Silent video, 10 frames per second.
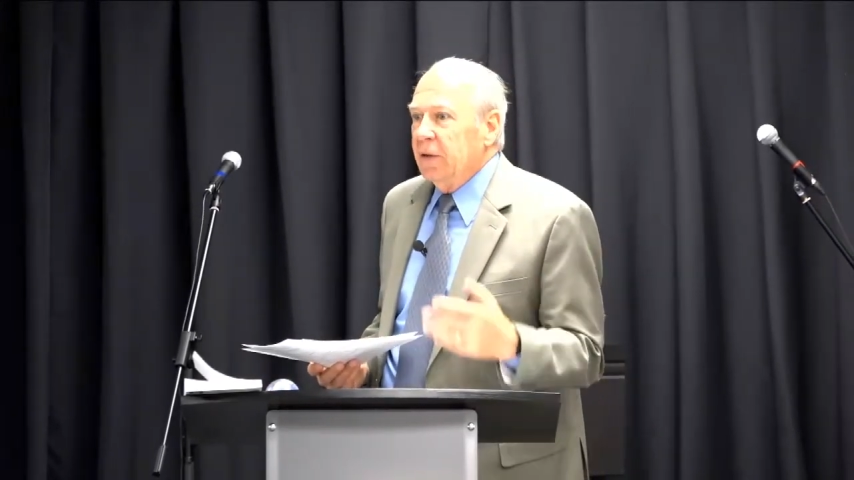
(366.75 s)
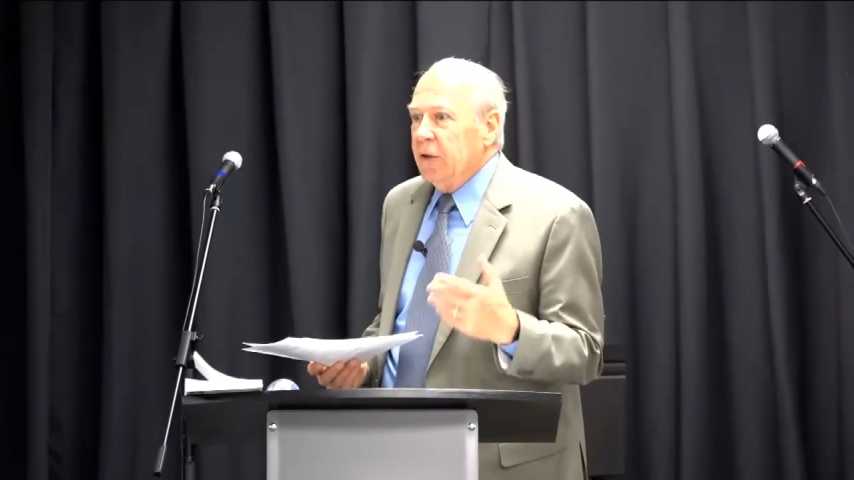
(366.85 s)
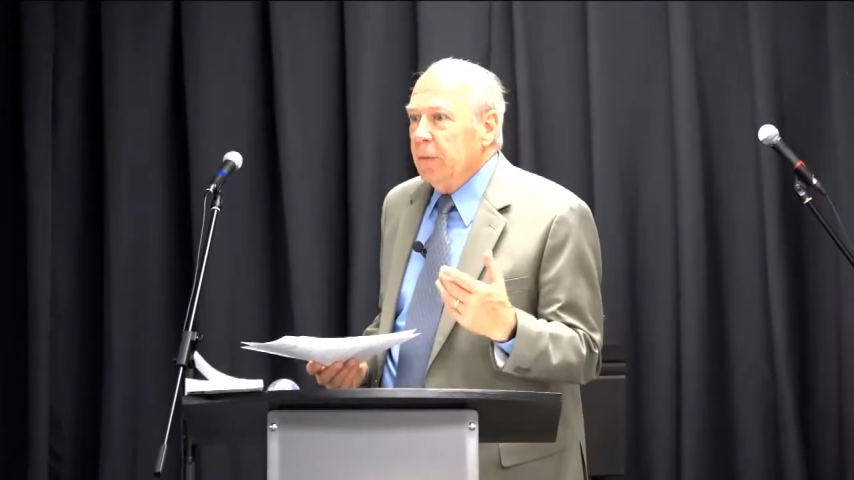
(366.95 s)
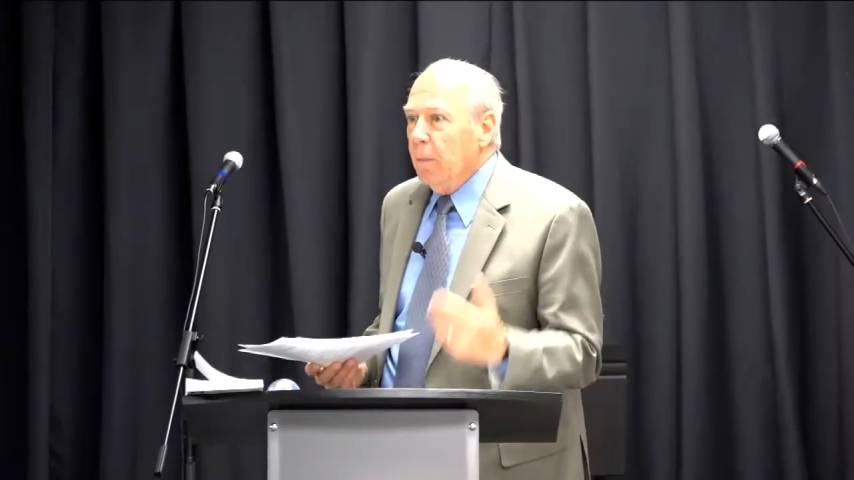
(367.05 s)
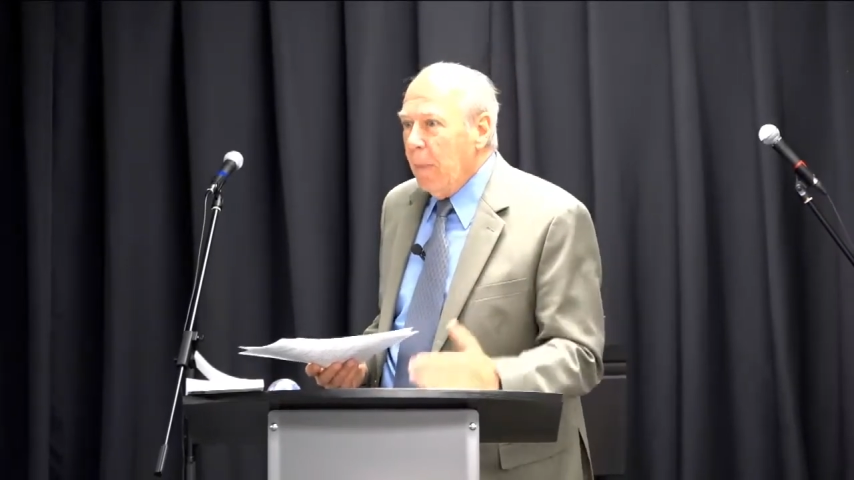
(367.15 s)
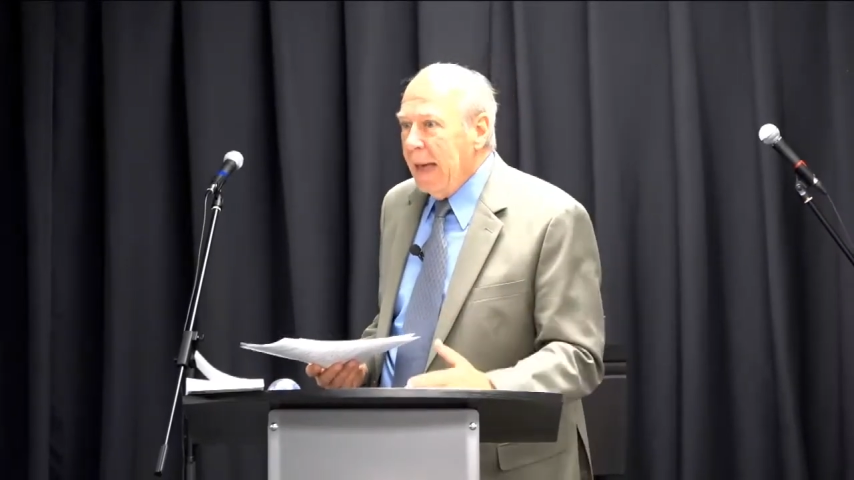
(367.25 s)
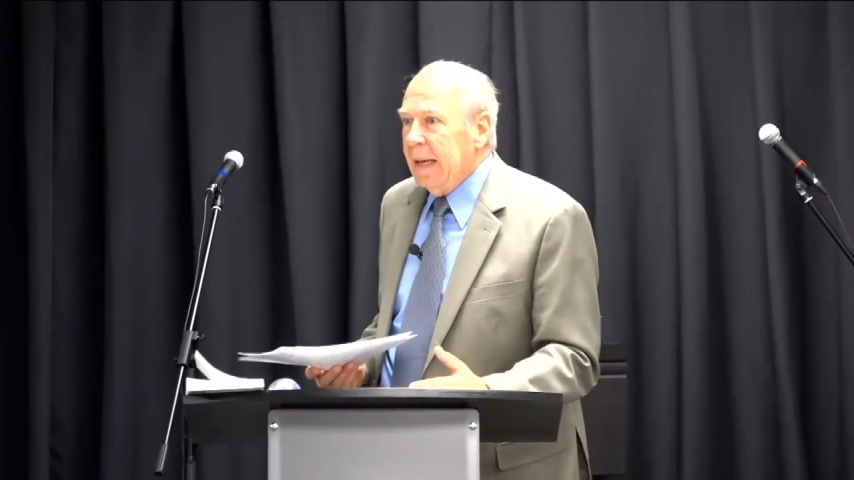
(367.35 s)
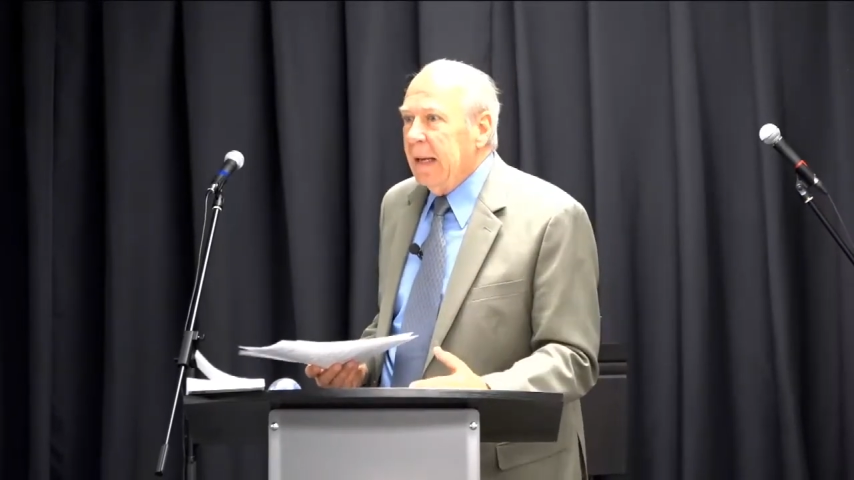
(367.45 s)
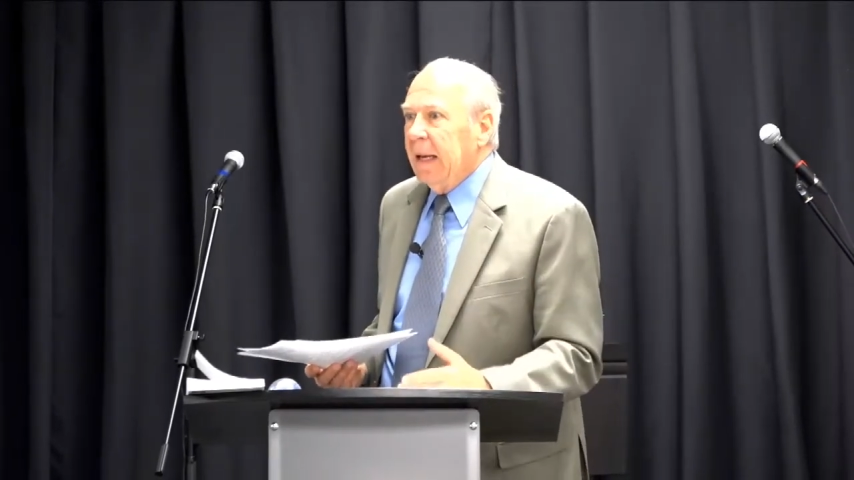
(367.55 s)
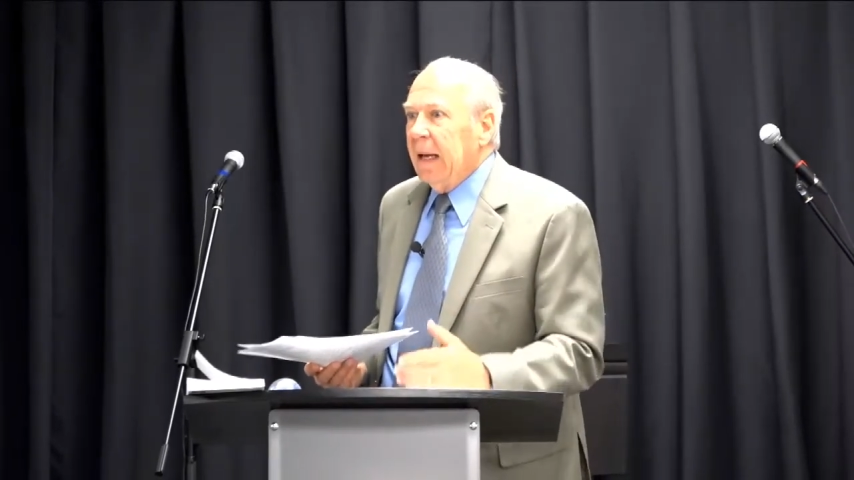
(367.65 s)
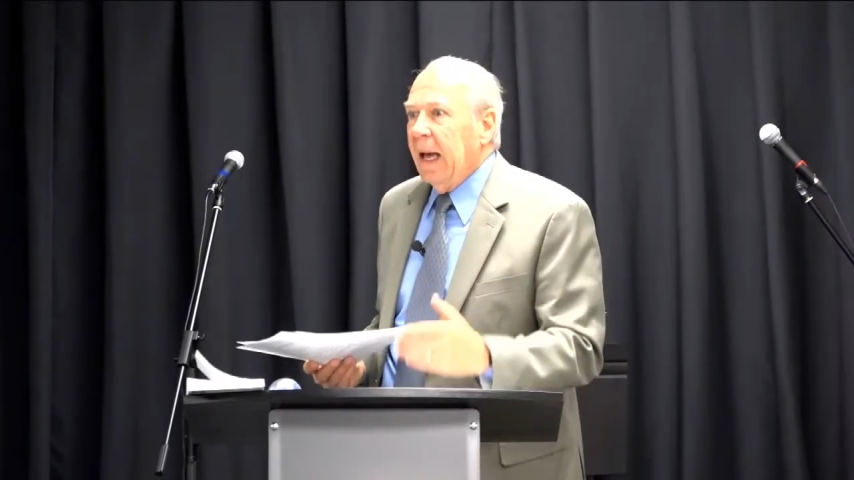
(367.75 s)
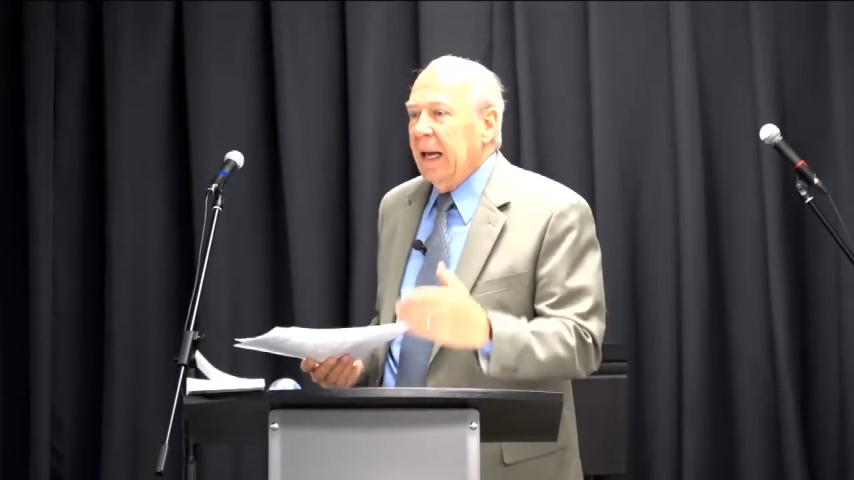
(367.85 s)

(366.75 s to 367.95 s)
to make